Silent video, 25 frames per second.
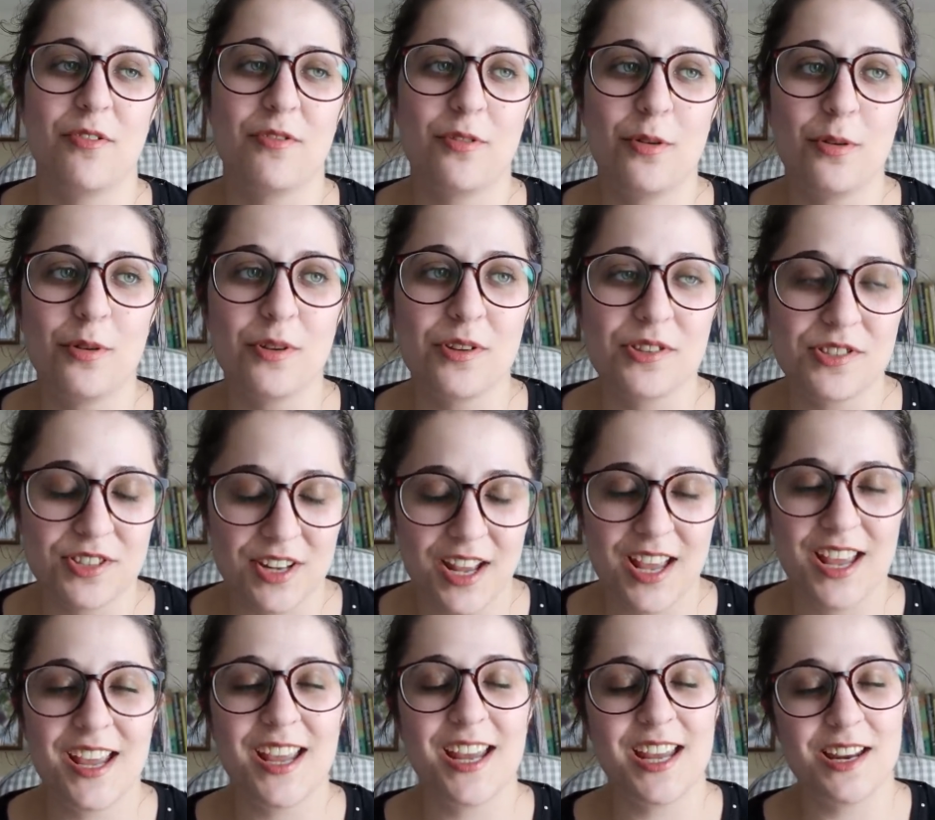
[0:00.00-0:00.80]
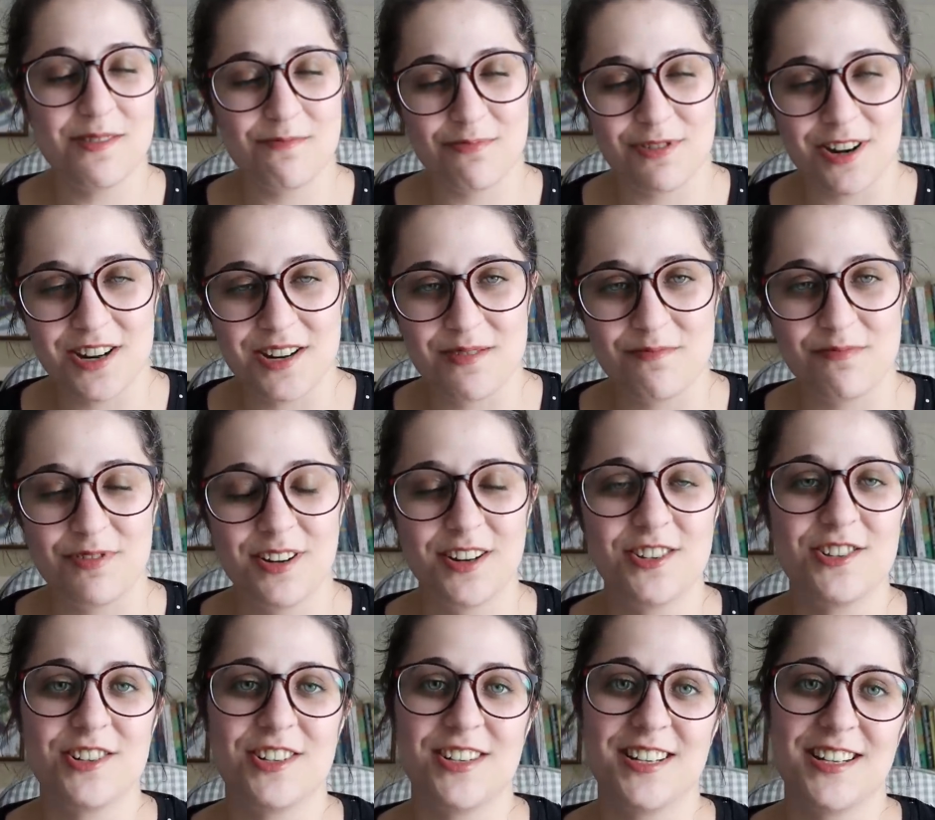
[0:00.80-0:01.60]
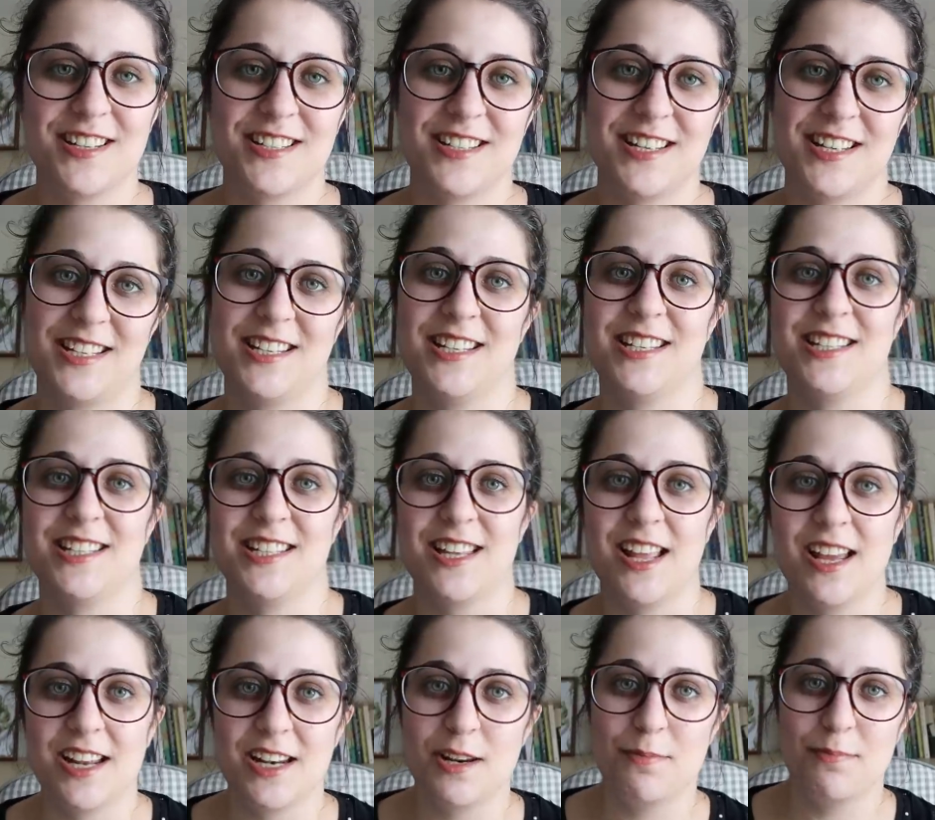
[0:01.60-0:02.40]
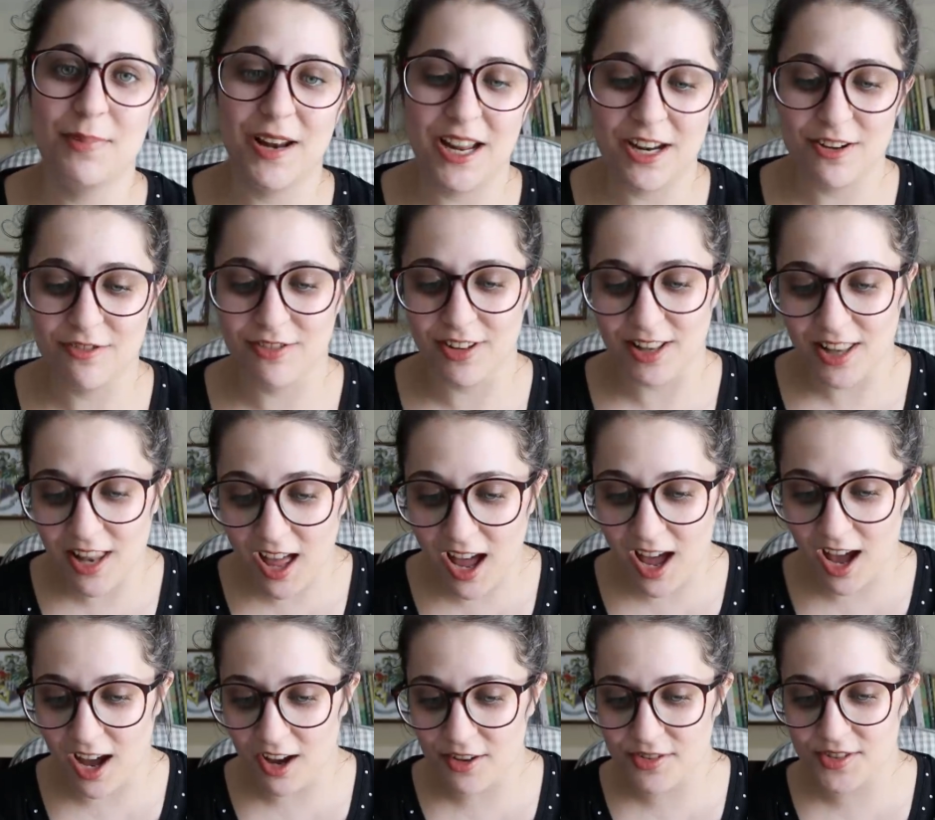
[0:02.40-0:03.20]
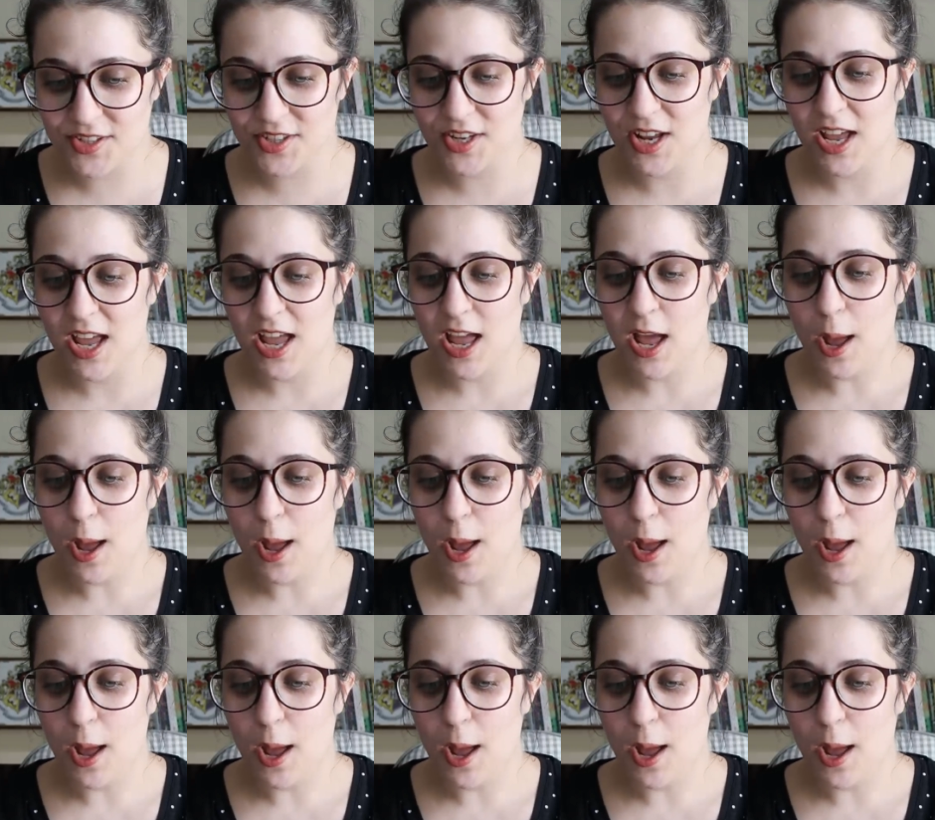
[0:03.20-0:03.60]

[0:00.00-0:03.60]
Of course, in Pride and Prejudice, this is slightly played for laughs,